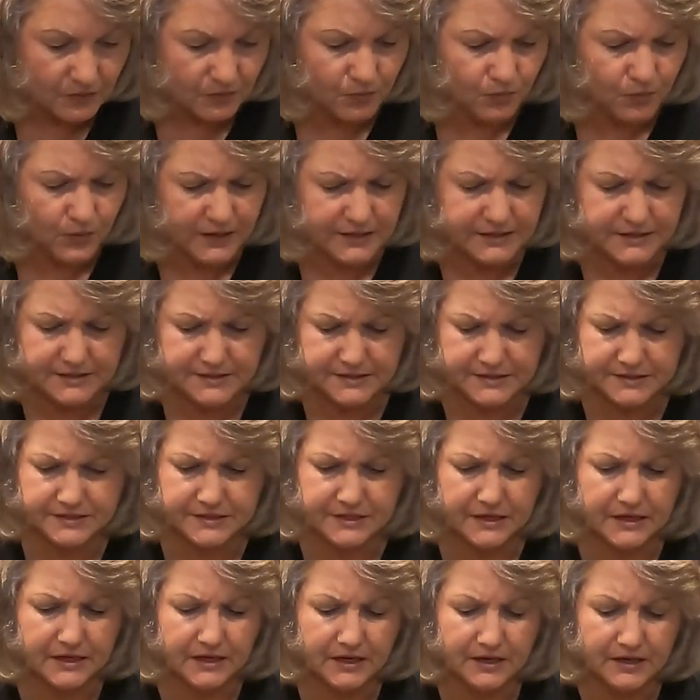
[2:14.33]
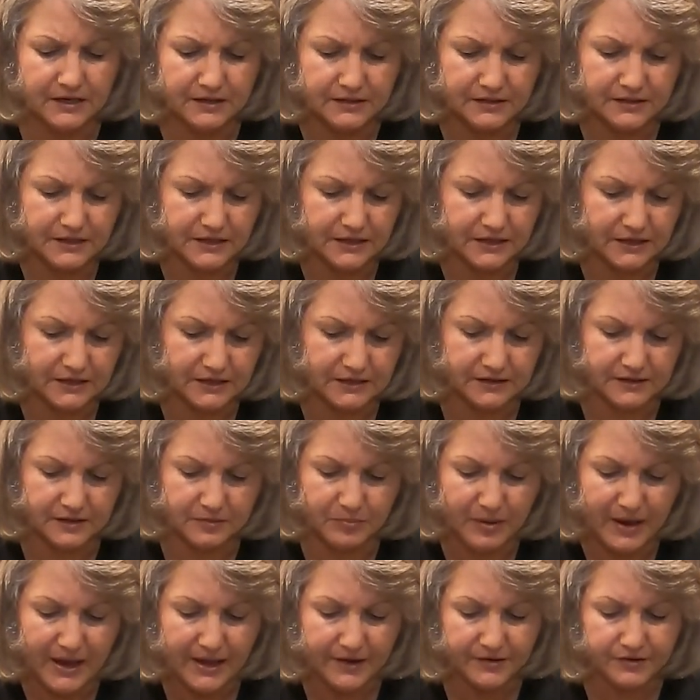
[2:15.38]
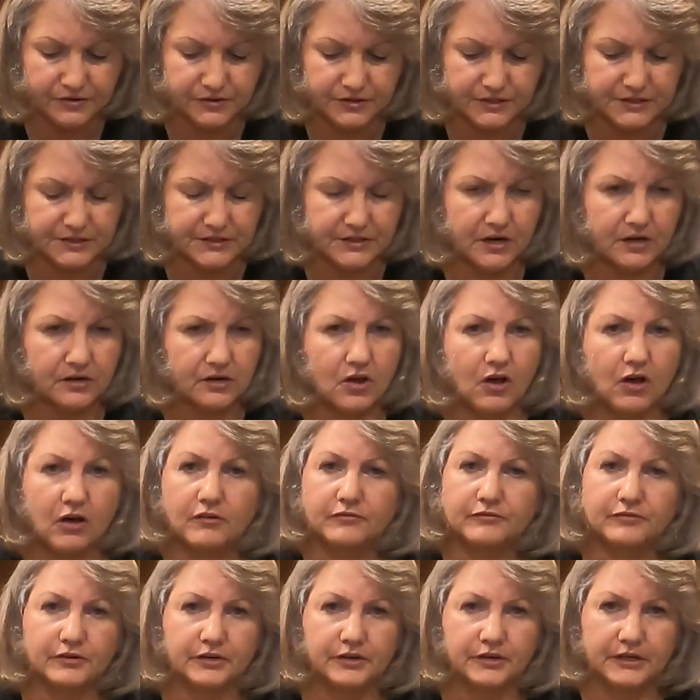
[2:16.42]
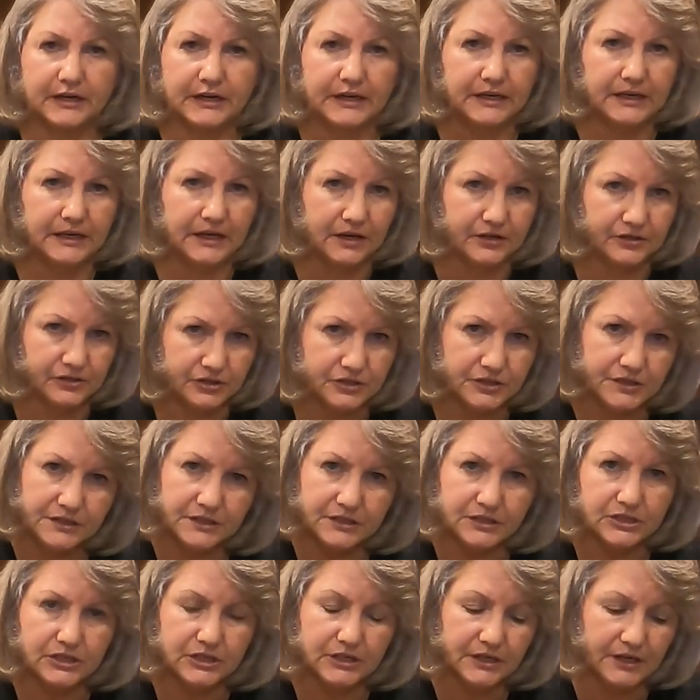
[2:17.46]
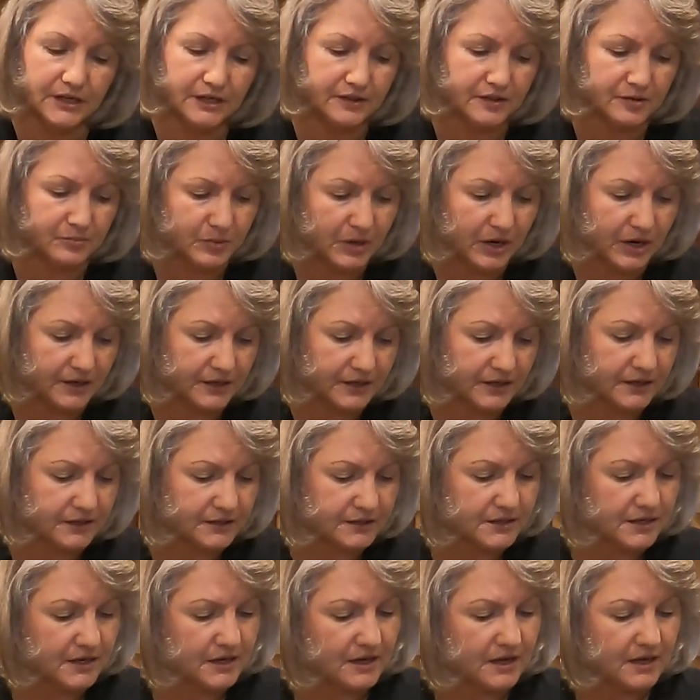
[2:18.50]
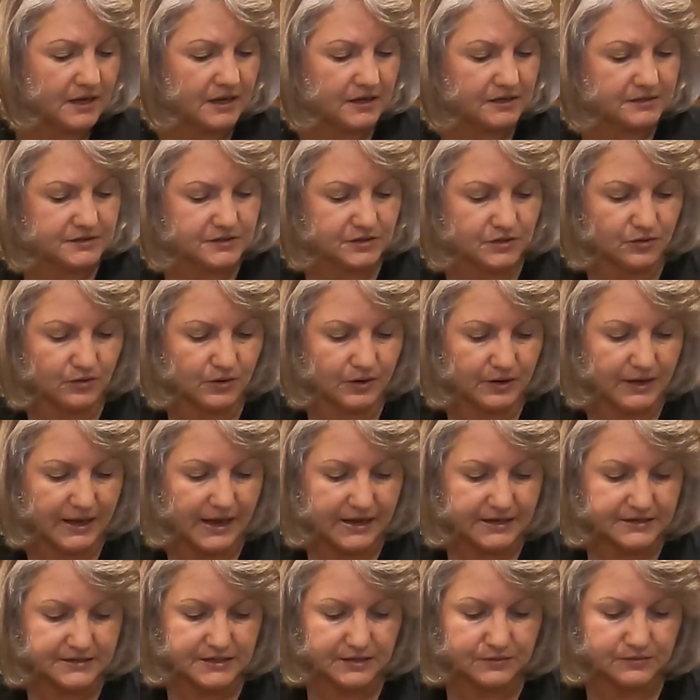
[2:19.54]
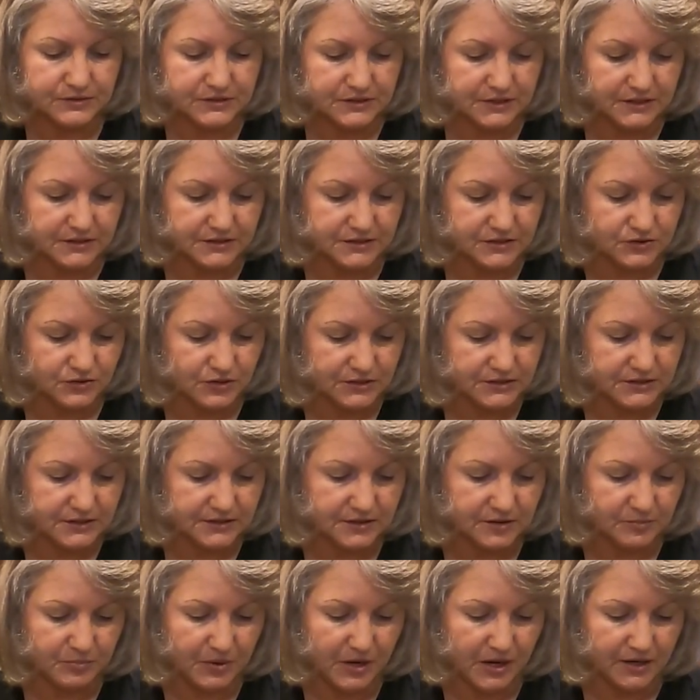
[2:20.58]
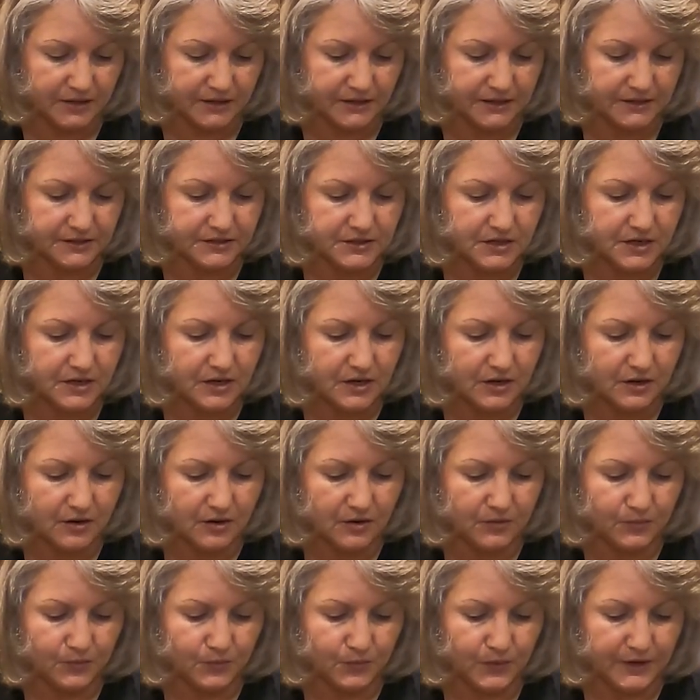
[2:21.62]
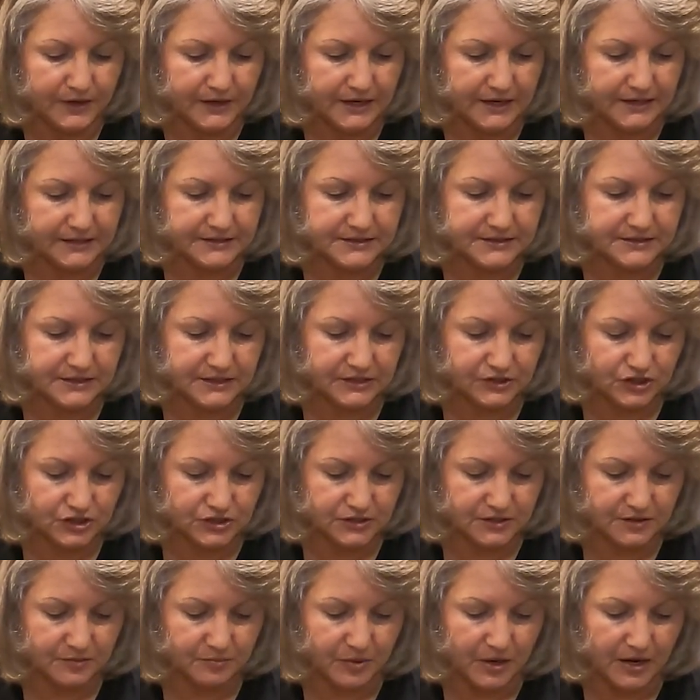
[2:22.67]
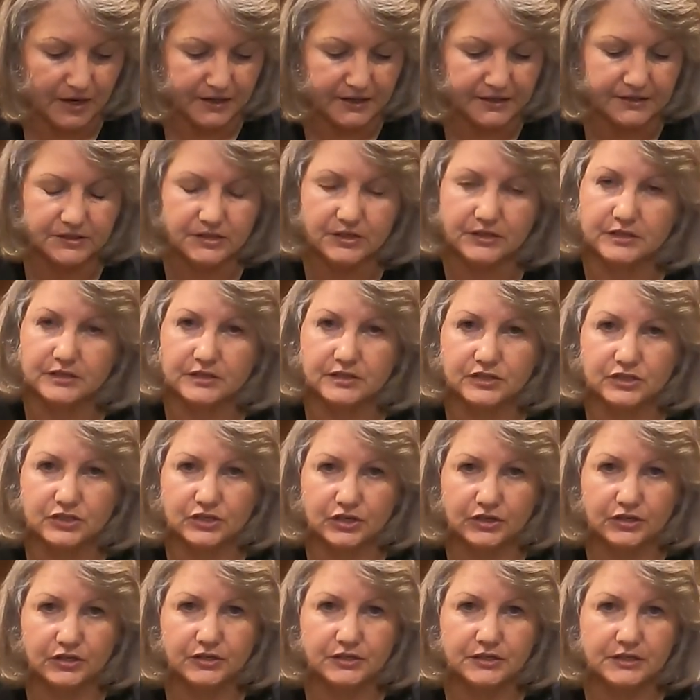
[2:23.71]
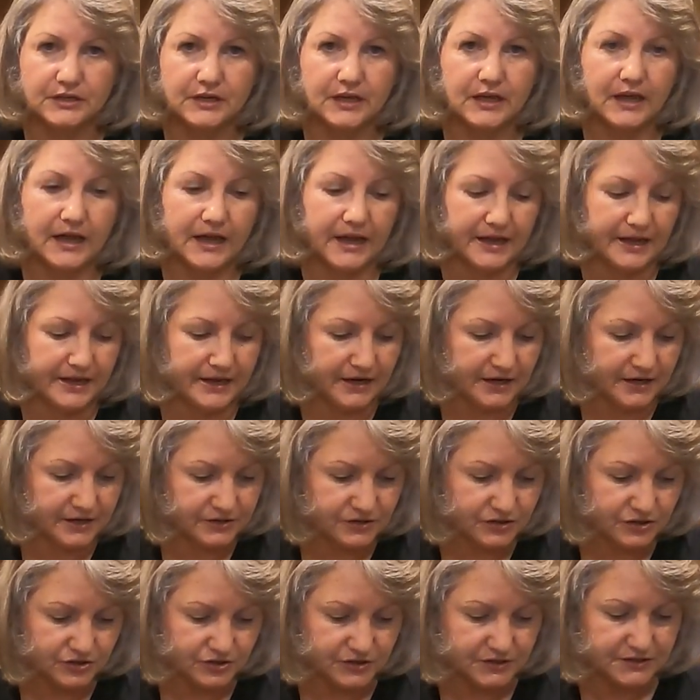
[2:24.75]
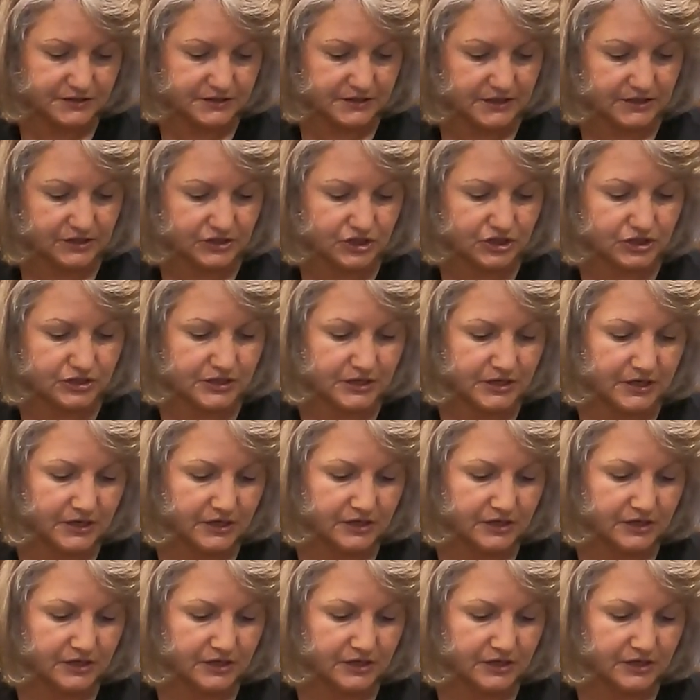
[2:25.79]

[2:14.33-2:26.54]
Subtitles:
was the pattern does not call for any understitching in the pocket. So as I was constructing the pocket, when I stitched the pocket to the skirt, I understitched